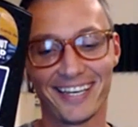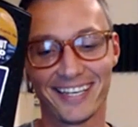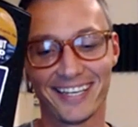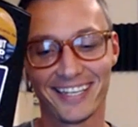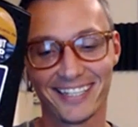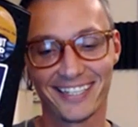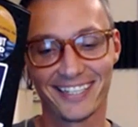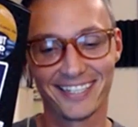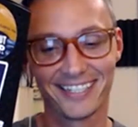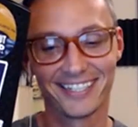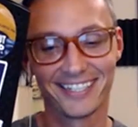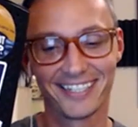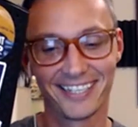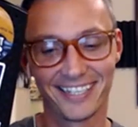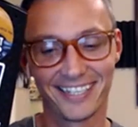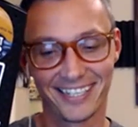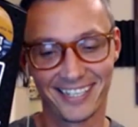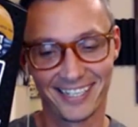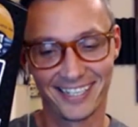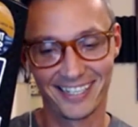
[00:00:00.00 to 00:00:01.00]

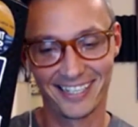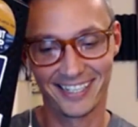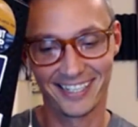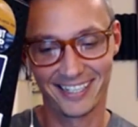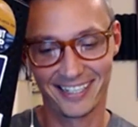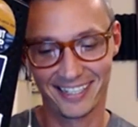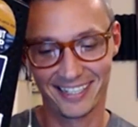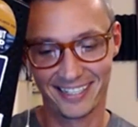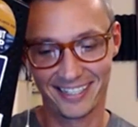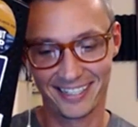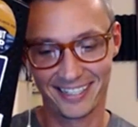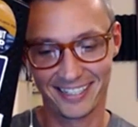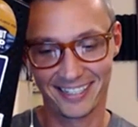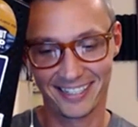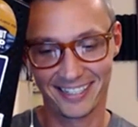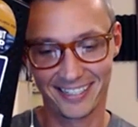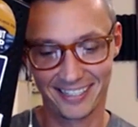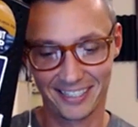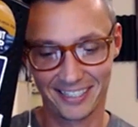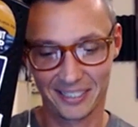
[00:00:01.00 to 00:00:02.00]

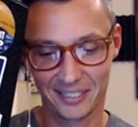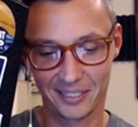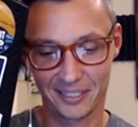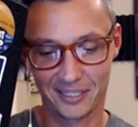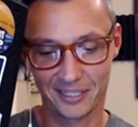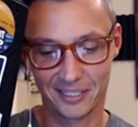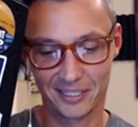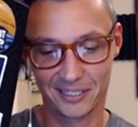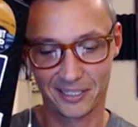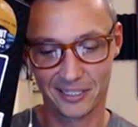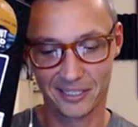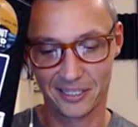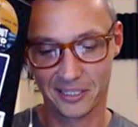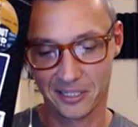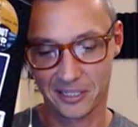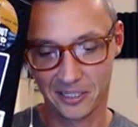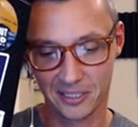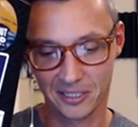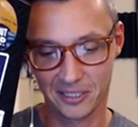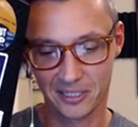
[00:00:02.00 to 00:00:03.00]

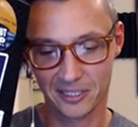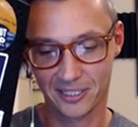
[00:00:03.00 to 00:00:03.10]
No words are spoken by the person on screen.